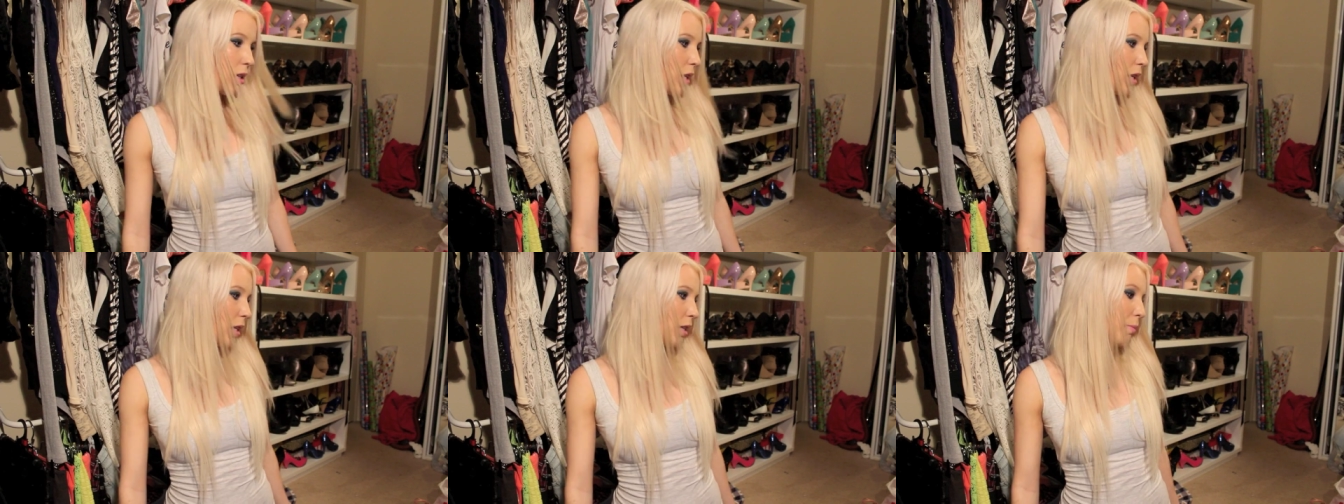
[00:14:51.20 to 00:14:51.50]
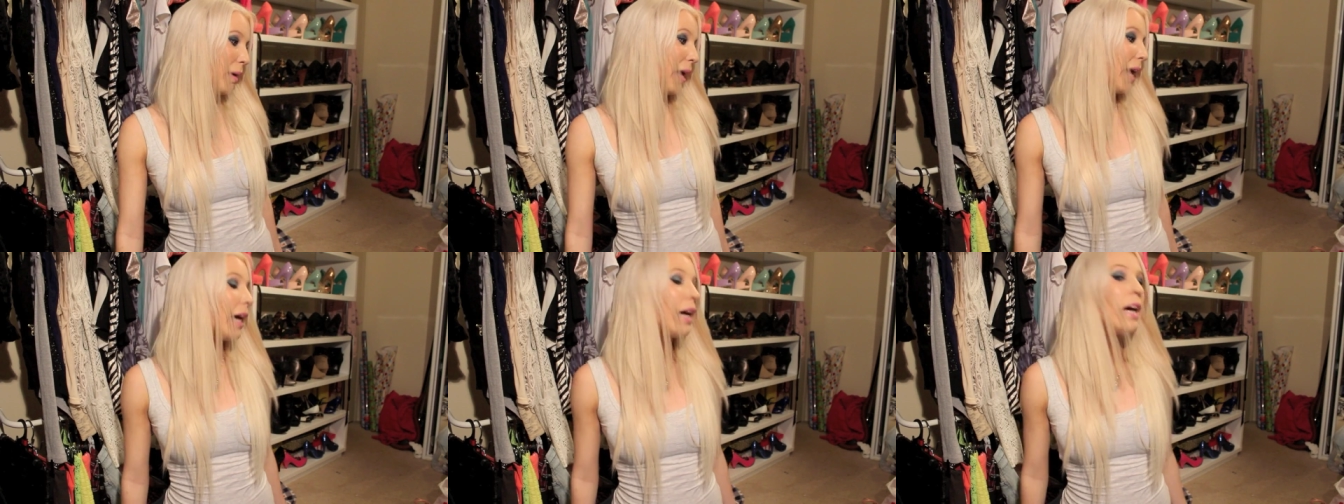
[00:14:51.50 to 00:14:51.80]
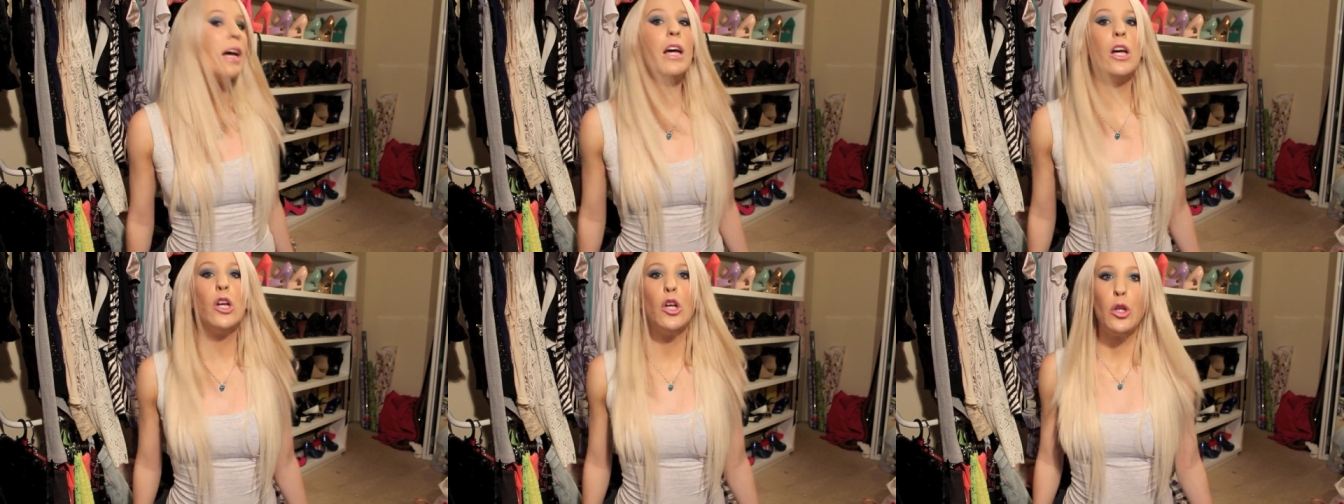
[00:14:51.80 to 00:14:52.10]
and things
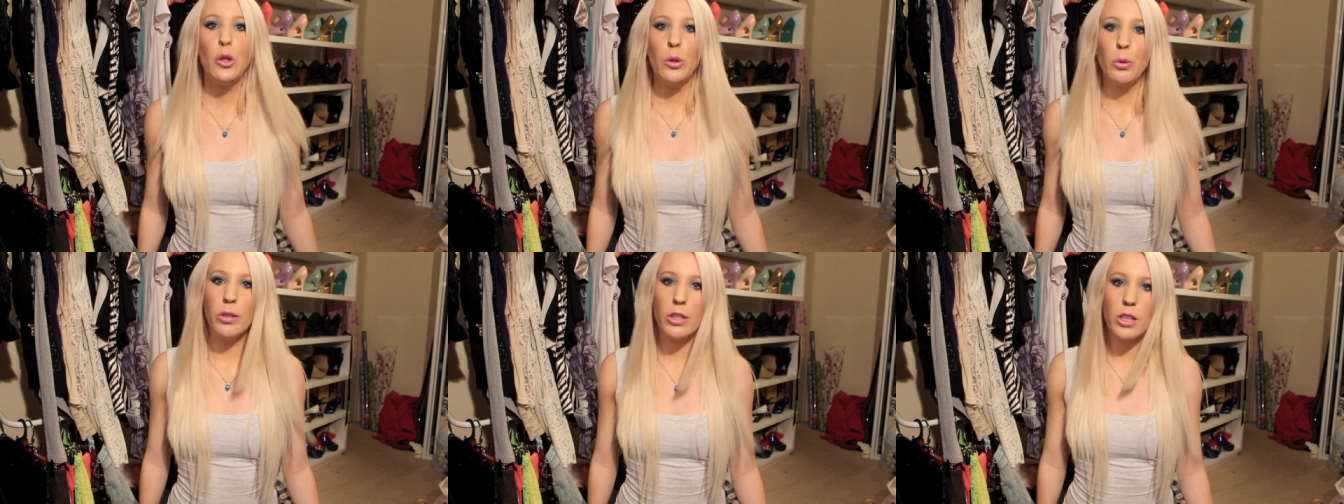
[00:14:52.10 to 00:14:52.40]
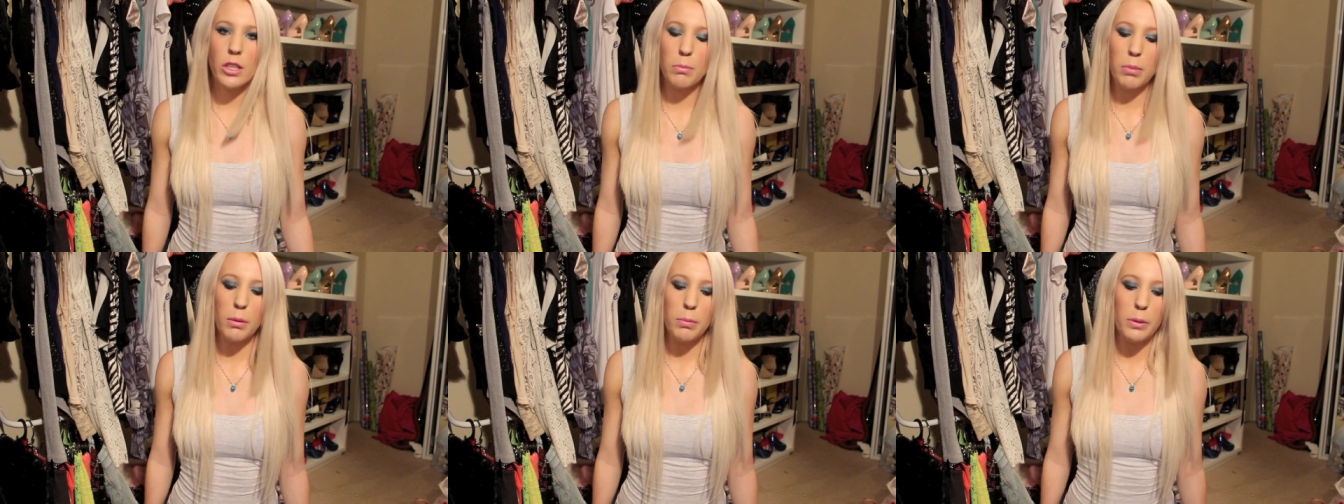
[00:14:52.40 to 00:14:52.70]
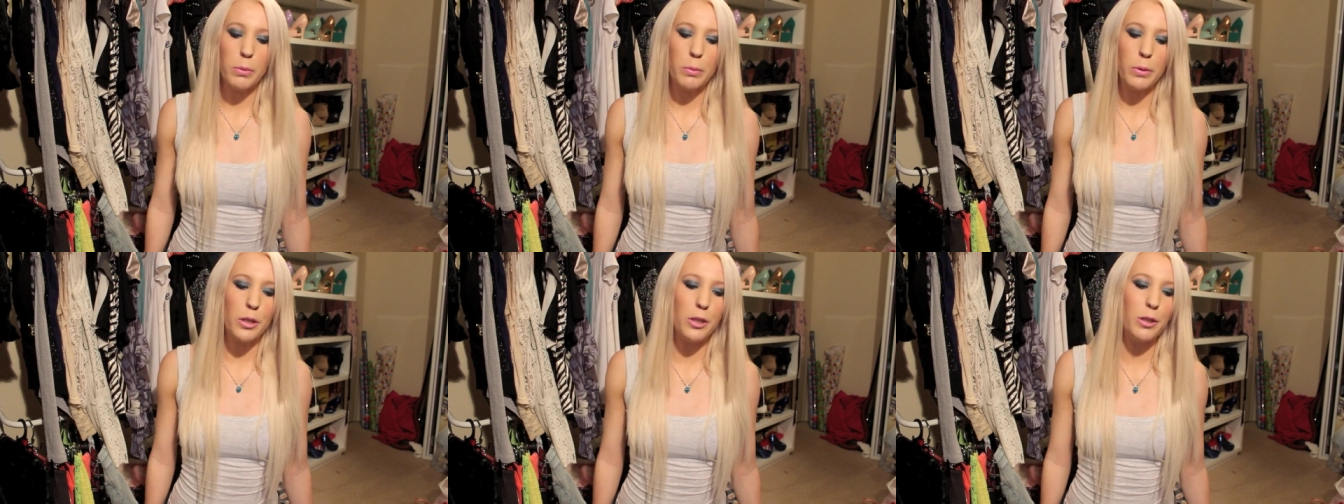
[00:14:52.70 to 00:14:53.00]
bag, which I
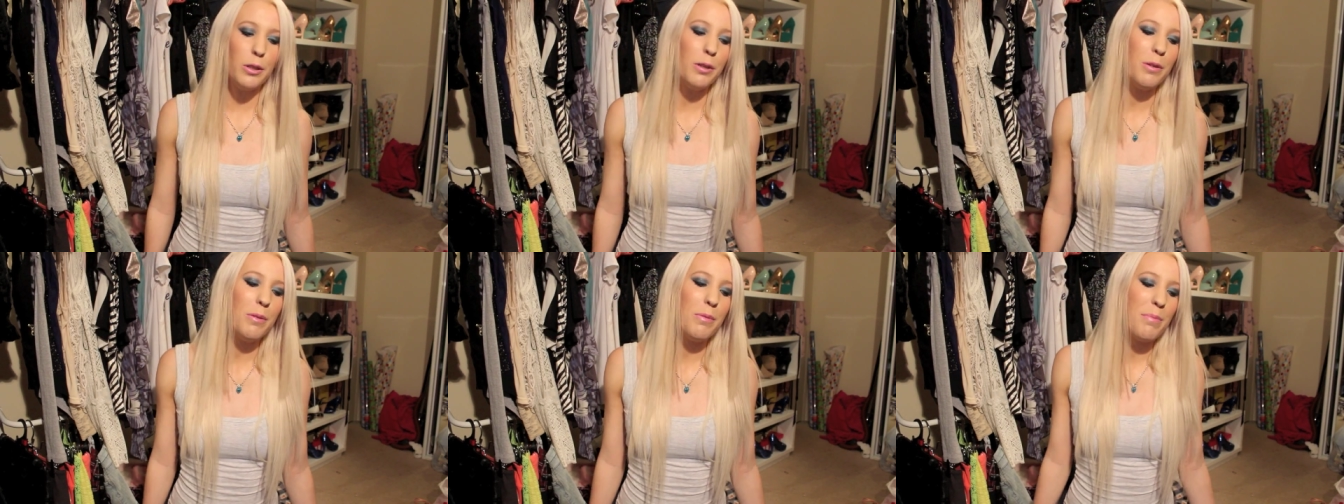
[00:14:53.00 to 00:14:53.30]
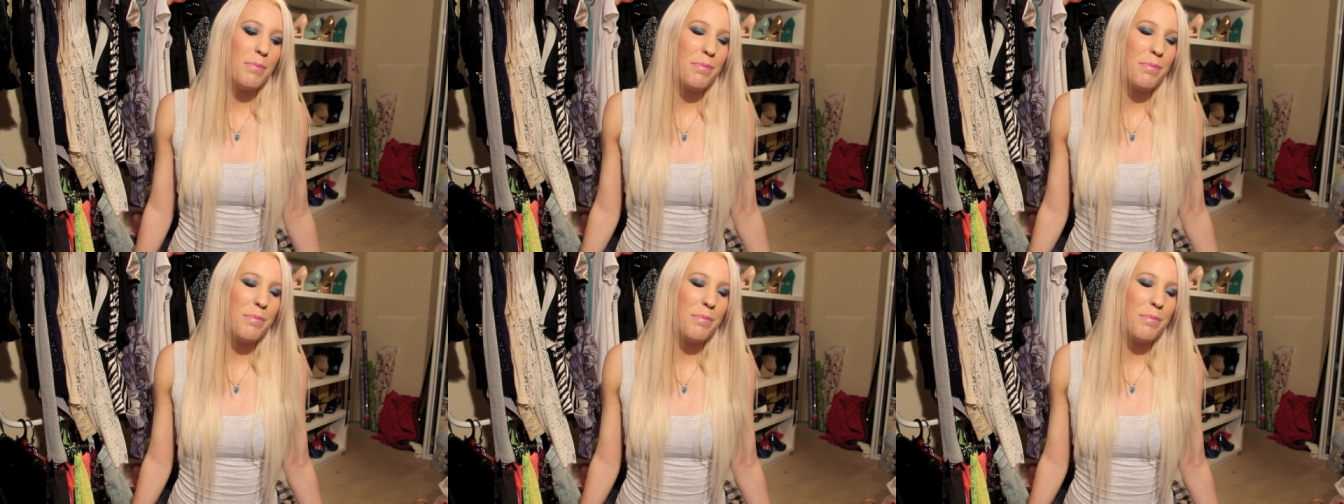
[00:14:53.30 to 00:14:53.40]
probably will,